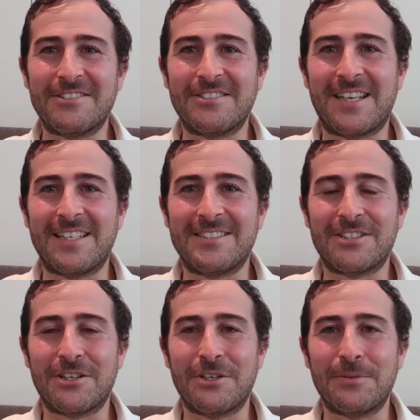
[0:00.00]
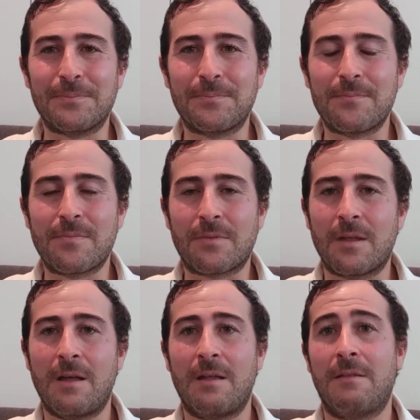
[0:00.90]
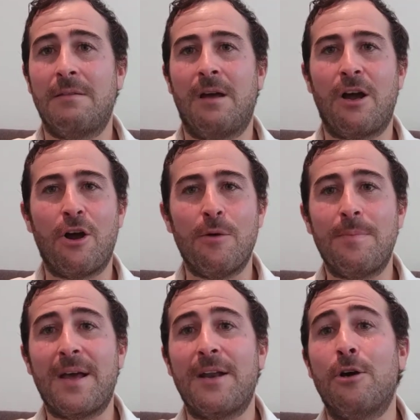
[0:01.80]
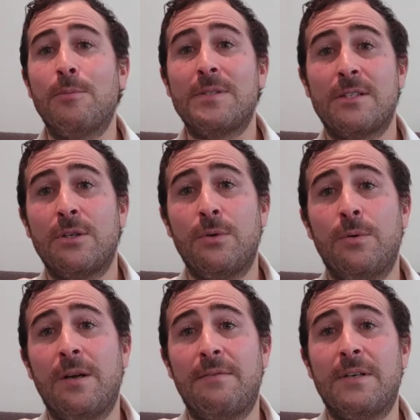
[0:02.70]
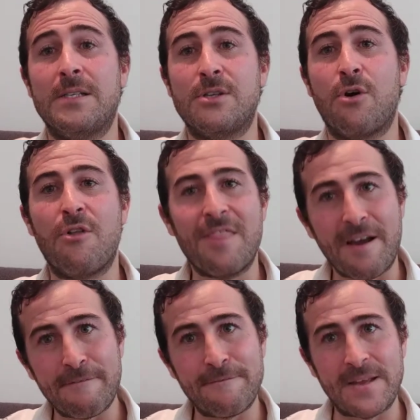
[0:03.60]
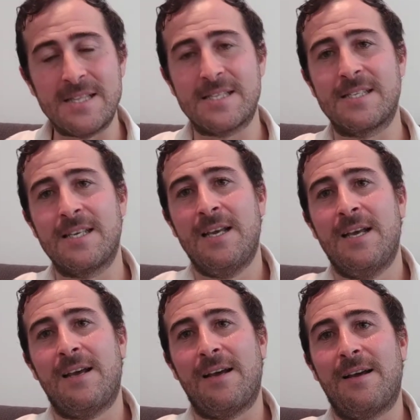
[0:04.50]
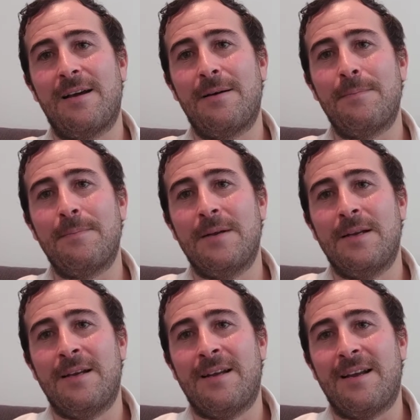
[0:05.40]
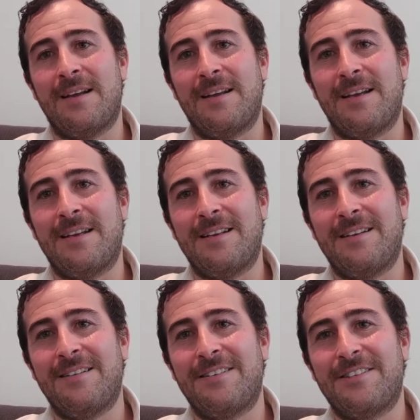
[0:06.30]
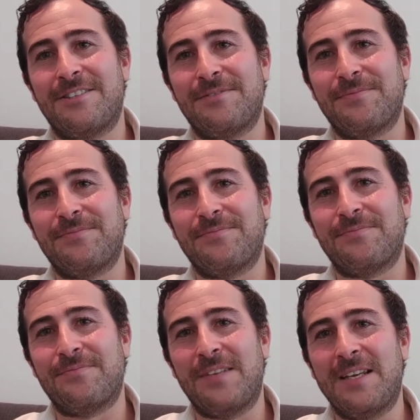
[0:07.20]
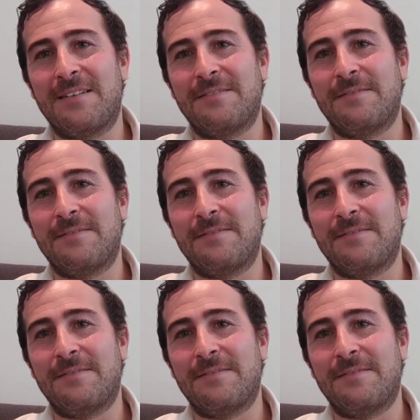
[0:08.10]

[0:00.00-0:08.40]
single day. So I hope that helps whoever's on that fence. Um, and yeah,